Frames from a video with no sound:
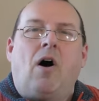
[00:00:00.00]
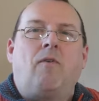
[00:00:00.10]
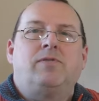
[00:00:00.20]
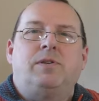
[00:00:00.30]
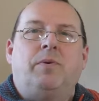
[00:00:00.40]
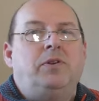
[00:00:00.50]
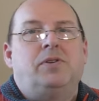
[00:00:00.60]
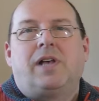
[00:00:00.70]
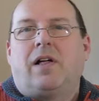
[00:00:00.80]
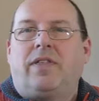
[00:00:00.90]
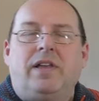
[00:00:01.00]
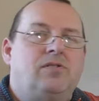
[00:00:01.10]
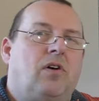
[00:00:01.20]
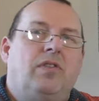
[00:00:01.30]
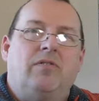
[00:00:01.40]
Obviously when you sell
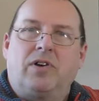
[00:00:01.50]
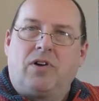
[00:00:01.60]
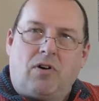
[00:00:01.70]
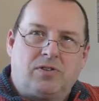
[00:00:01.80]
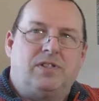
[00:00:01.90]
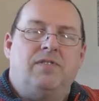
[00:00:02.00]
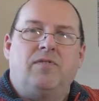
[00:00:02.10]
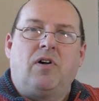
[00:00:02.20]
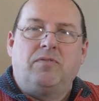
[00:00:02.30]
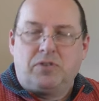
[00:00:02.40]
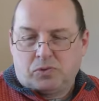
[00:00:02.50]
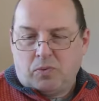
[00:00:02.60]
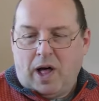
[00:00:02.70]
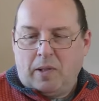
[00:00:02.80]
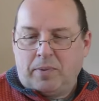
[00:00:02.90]
things on, there are costs involved as
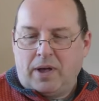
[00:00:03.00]
well,